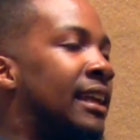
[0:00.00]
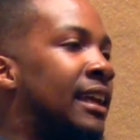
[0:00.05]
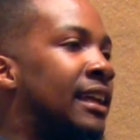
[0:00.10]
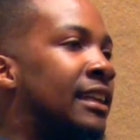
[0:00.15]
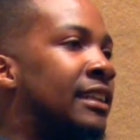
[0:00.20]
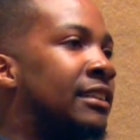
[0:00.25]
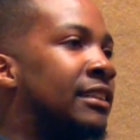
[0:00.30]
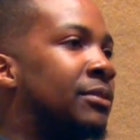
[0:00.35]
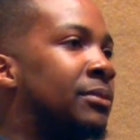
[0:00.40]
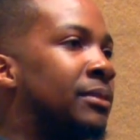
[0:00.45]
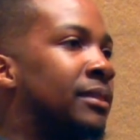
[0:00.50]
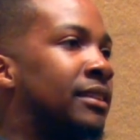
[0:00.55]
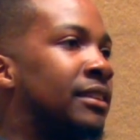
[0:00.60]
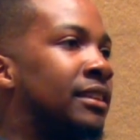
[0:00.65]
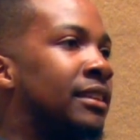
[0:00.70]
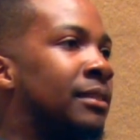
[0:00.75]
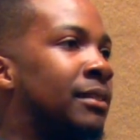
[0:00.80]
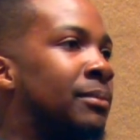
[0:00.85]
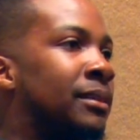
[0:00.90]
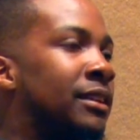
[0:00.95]
I just want to
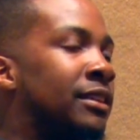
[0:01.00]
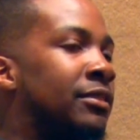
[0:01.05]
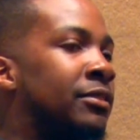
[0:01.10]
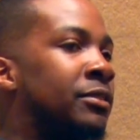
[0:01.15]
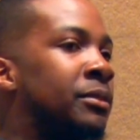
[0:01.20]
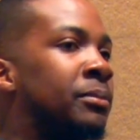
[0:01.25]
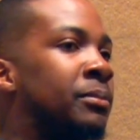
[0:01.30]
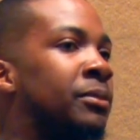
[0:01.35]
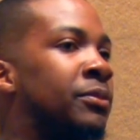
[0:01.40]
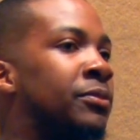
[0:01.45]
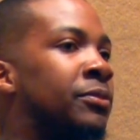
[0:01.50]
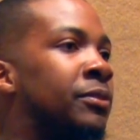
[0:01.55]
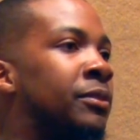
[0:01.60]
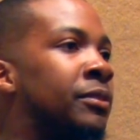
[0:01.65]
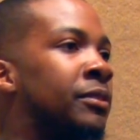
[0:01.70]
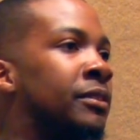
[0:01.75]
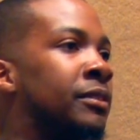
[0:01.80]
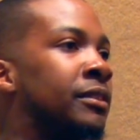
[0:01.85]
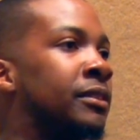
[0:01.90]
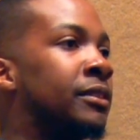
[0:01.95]
tell you my story
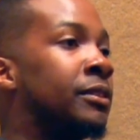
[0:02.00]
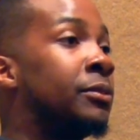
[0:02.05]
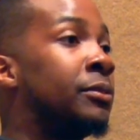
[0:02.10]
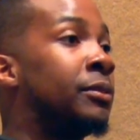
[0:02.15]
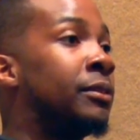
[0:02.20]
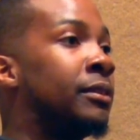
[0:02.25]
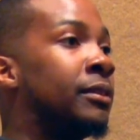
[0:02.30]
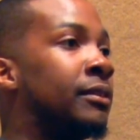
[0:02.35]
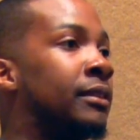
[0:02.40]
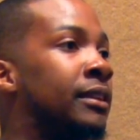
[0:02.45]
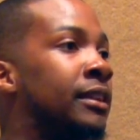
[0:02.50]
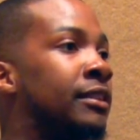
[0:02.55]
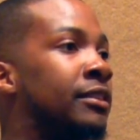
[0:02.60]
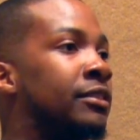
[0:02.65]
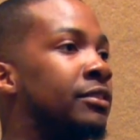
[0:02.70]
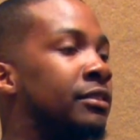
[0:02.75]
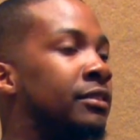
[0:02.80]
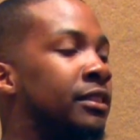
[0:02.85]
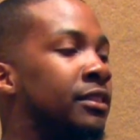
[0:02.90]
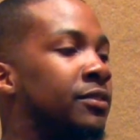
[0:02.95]
before Goodwill
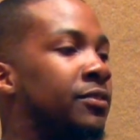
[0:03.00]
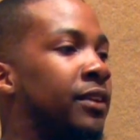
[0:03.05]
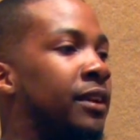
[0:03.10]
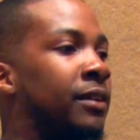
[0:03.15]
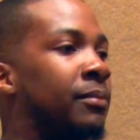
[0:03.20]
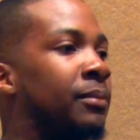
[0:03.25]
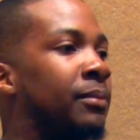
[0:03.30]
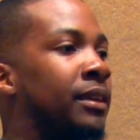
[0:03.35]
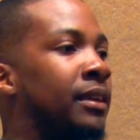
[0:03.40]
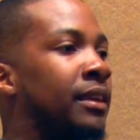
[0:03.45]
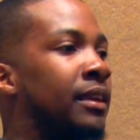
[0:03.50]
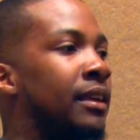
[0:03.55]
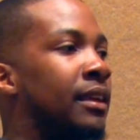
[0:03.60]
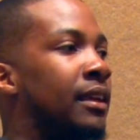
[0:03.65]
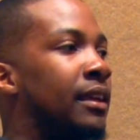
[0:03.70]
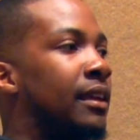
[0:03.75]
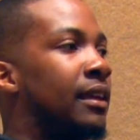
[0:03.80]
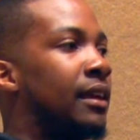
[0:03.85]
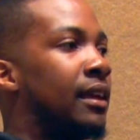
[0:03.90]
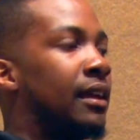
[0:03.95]
Industries found me.
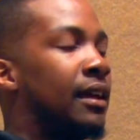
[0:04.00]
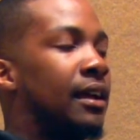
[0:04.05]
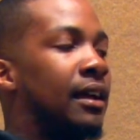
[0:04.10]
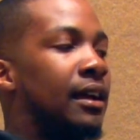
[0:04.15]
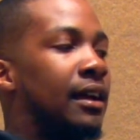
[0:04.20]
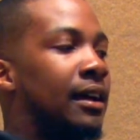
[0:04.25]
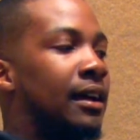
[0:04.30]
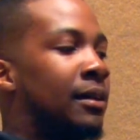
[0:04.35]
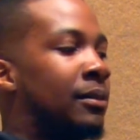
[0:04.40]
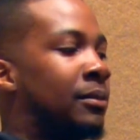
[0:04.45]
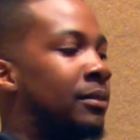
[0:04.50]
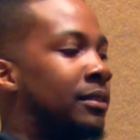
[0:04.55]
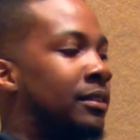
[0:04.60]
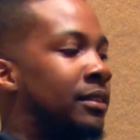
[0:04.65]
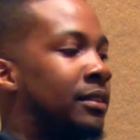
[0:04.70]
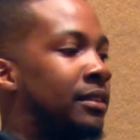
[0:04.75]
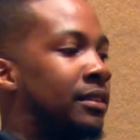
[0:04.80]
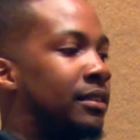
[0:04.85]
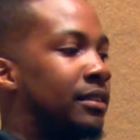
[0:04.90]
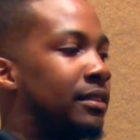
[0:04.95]
I was
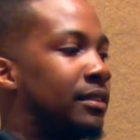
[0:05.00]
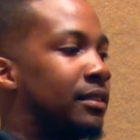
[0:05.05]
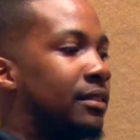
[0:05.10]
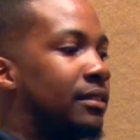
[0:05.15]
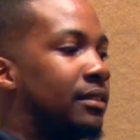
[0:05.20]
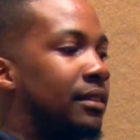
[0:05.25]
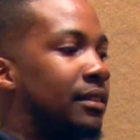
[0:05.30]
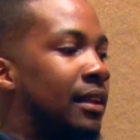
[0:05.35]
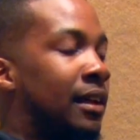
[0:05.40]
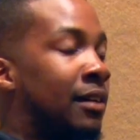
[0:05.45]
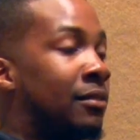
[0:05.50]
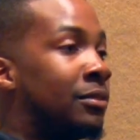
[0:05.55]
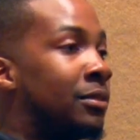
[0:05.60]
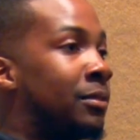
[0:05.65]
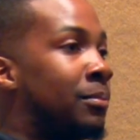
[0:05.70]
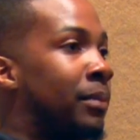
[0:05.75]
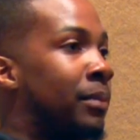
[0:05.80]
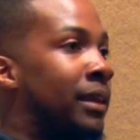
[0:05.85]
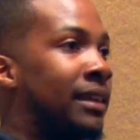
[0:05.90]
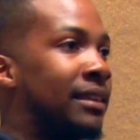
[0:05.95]
just, I was a
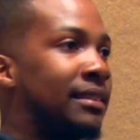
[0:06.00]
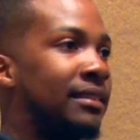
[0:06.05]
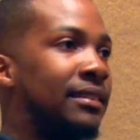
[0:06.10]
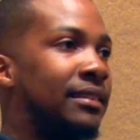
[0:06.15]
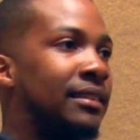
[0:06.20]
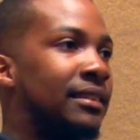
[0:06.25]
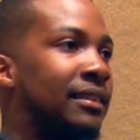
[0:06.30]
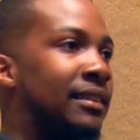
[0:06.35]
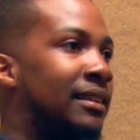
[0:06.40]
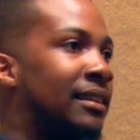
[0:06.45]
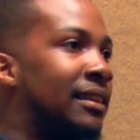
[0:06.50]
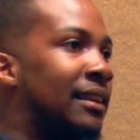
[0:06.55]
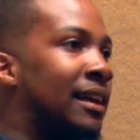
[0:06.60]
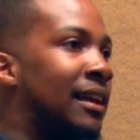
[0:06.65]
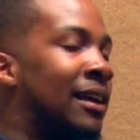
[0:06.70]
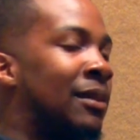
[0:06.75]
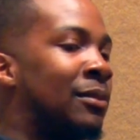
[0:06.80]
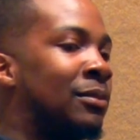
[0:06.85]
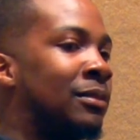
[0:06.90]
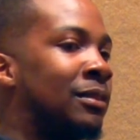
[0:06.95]
mess.
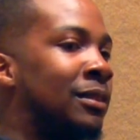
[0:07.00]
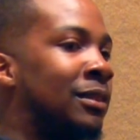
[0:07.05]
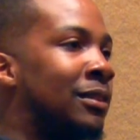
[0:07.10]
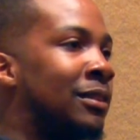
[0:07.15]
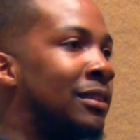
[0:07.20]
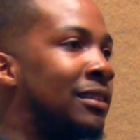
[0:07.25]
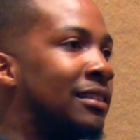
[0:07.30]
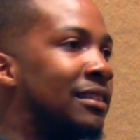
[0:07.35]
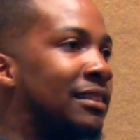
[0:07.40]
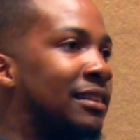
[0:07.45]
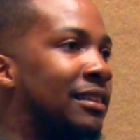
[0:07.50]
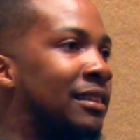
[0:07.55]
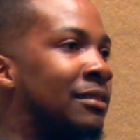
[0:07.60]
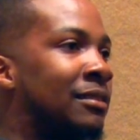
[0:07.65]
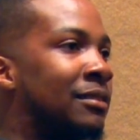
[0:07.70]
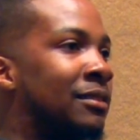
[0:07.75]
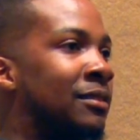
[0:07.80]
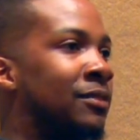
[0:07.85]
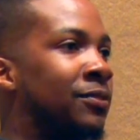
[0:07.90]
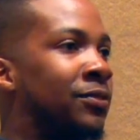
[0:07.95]
I was lost, I was
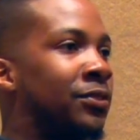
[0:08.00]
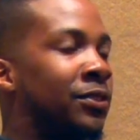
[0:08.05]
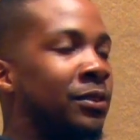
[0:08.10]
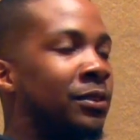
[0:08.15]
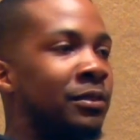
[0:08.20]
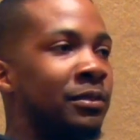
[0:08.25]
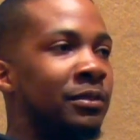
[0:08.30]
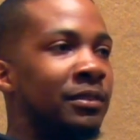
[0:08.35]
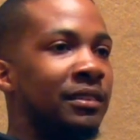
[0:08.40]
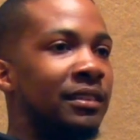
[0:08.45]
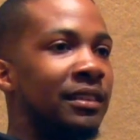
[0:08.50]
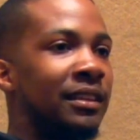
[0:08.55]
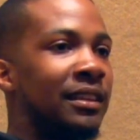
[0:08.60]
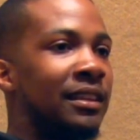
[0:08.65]
confused,